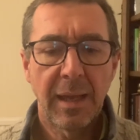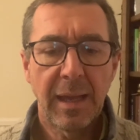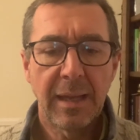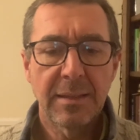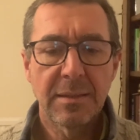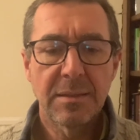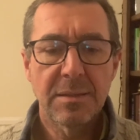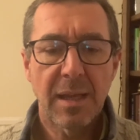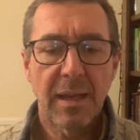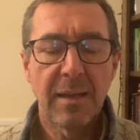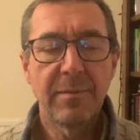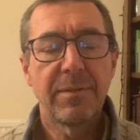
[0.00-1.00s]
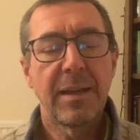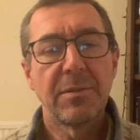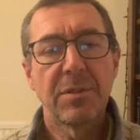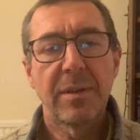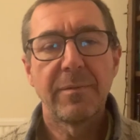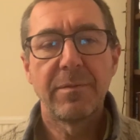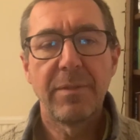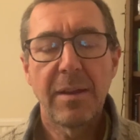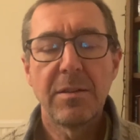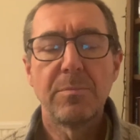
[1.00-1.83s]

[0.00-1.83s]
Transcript: And I found that very